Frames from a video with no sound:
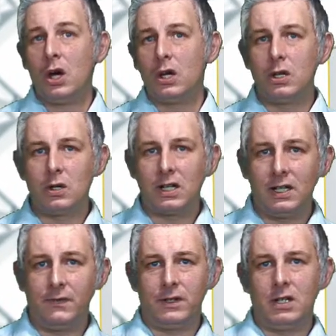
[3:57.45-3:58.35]
Luckily
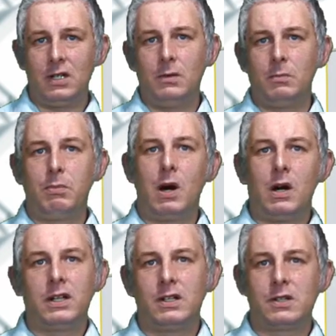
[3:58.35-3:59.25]
for you,
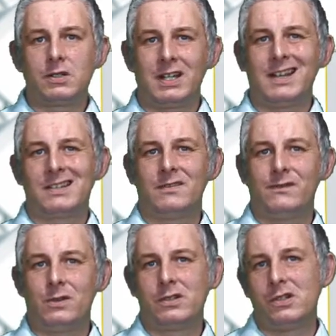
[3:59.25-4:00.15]
Parking.Logic has a
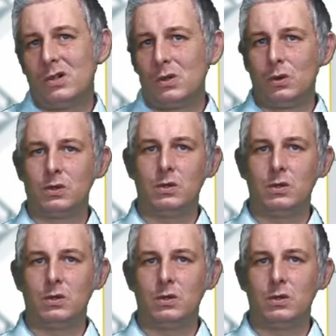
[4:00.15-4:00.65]
function called